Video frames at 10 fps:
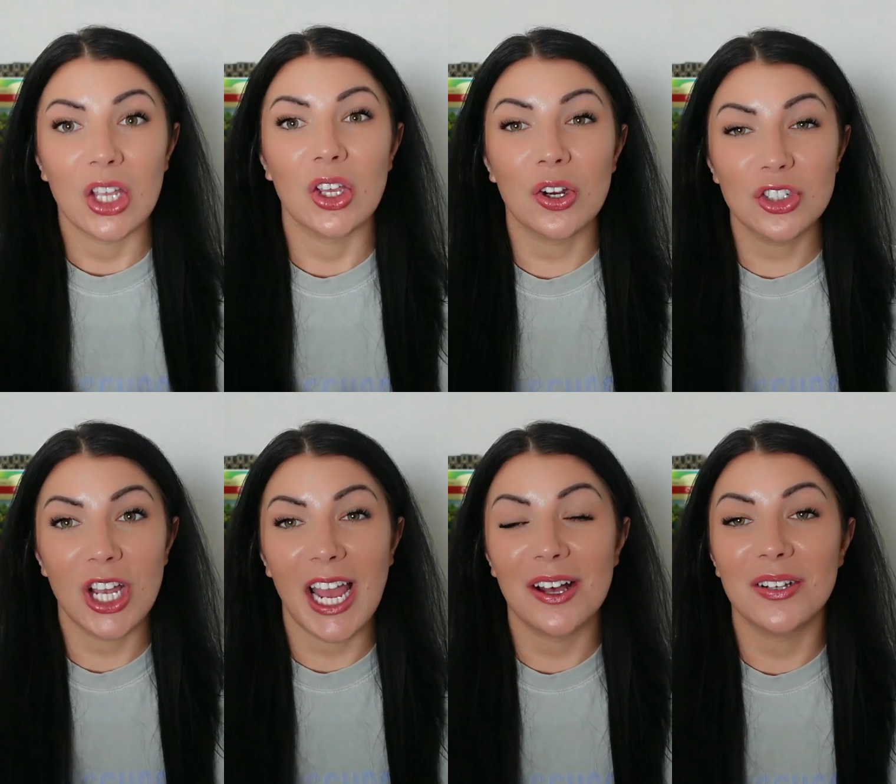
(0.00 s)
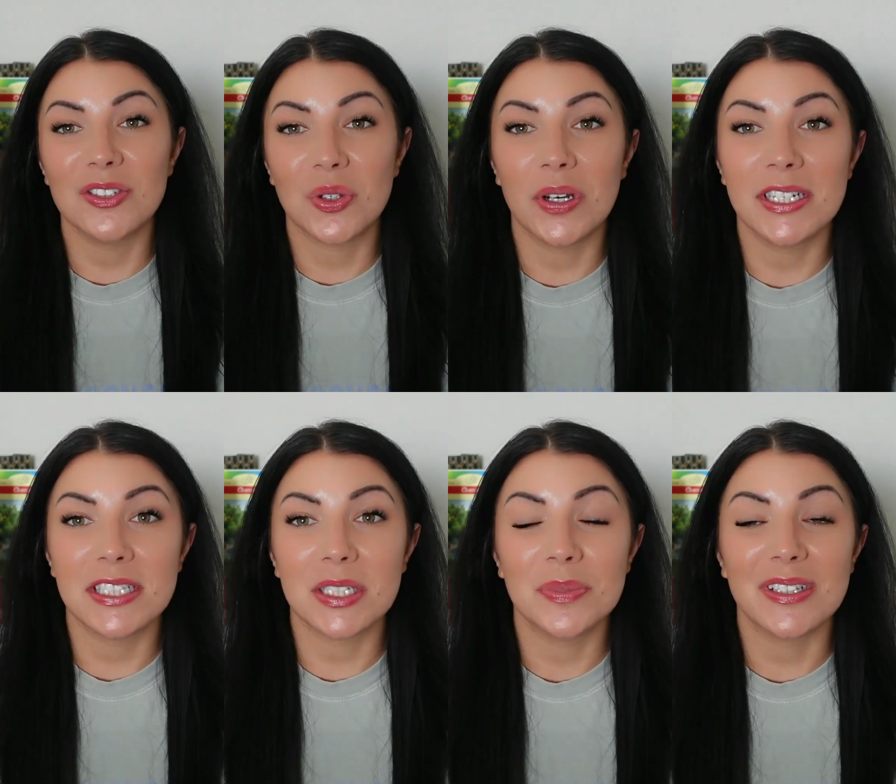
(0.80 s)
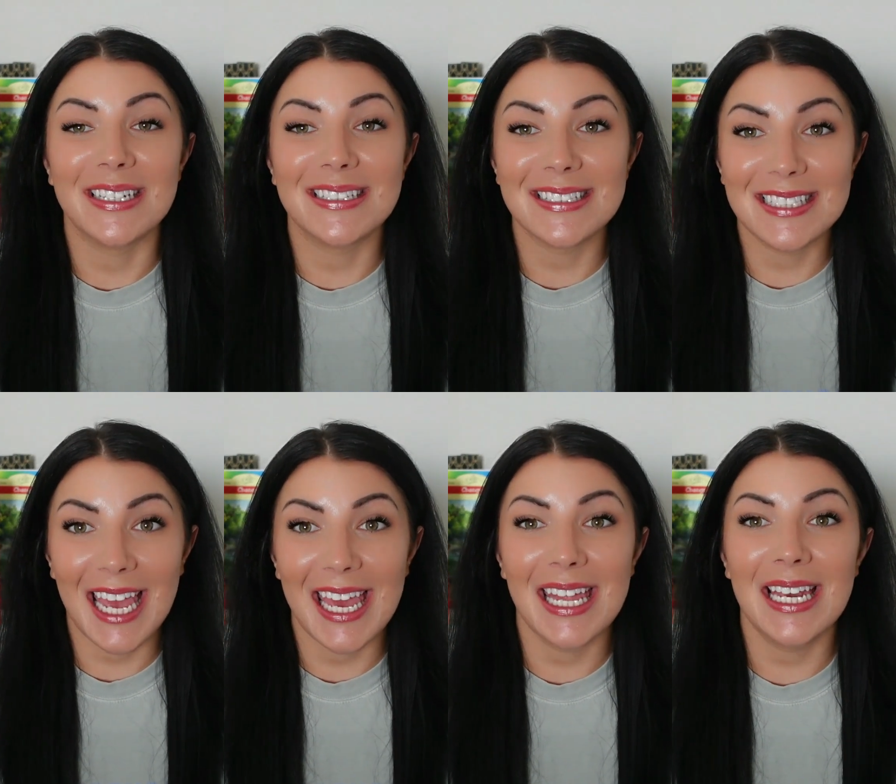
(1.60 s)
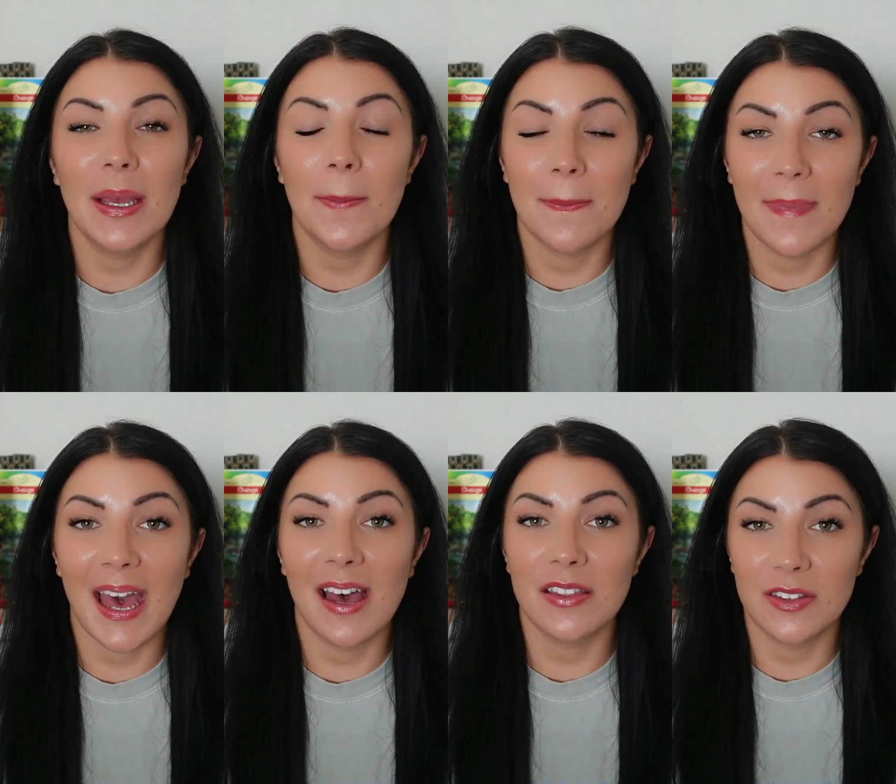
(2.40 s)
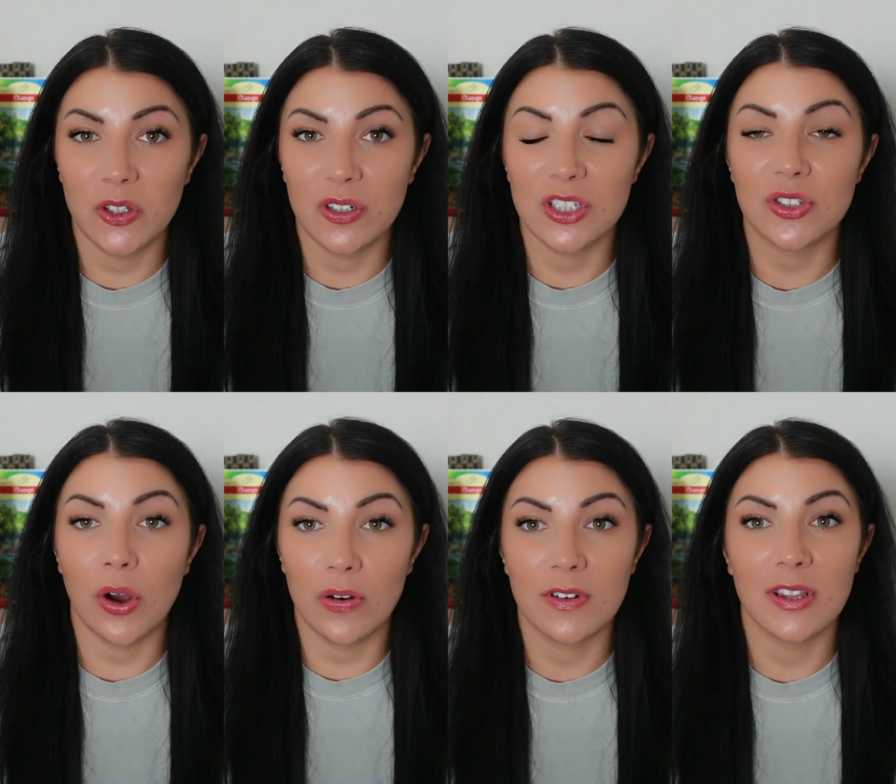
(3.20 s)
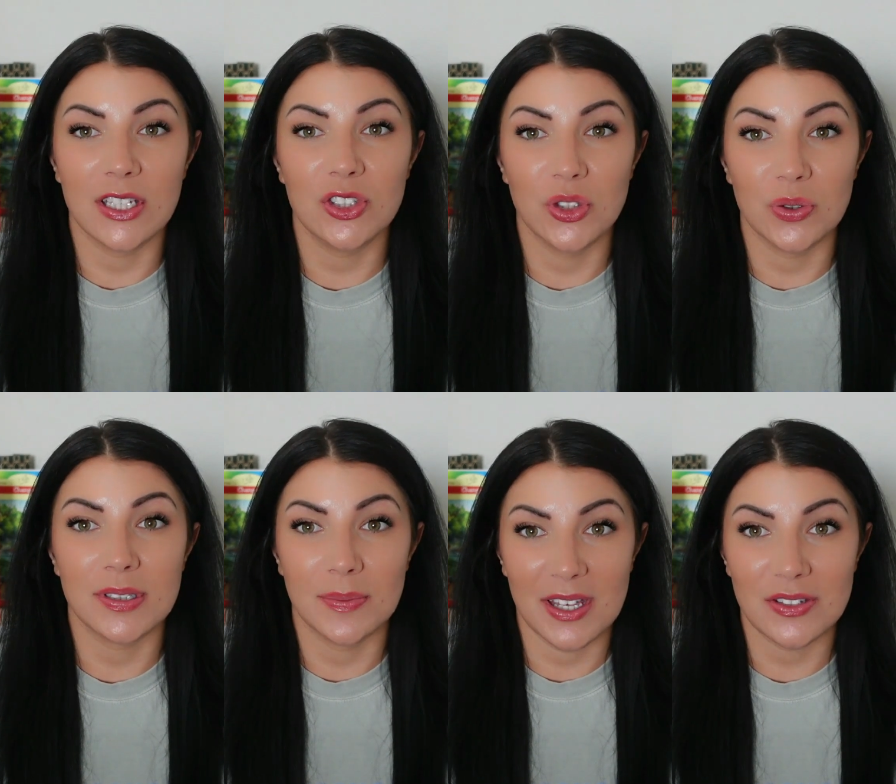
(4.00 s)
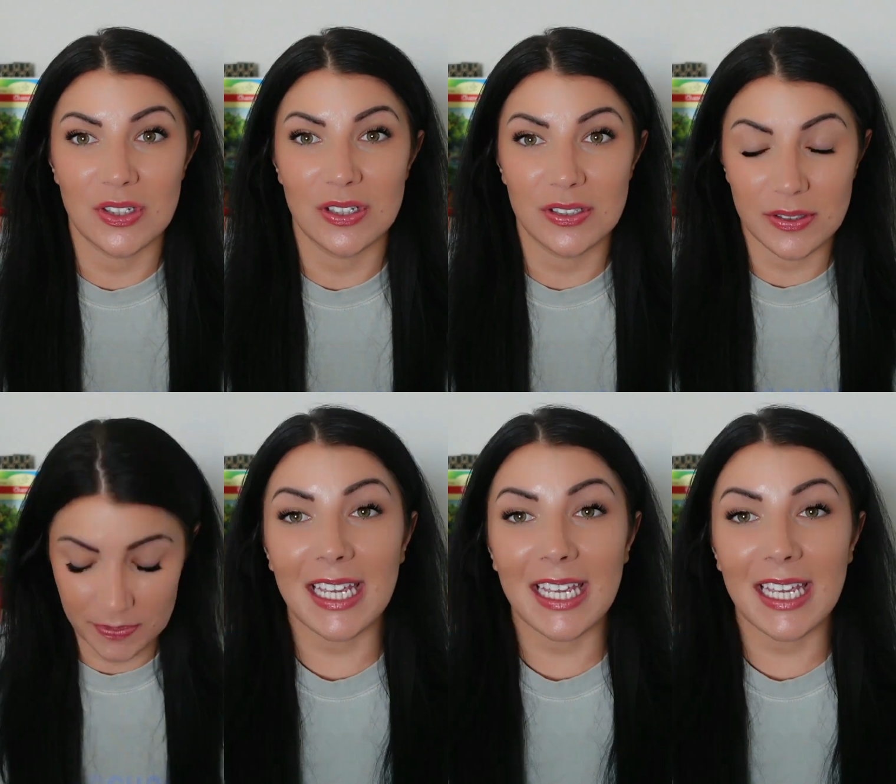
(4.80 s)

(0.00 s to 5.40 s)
Your child is going to complete ten math units over these two semesters.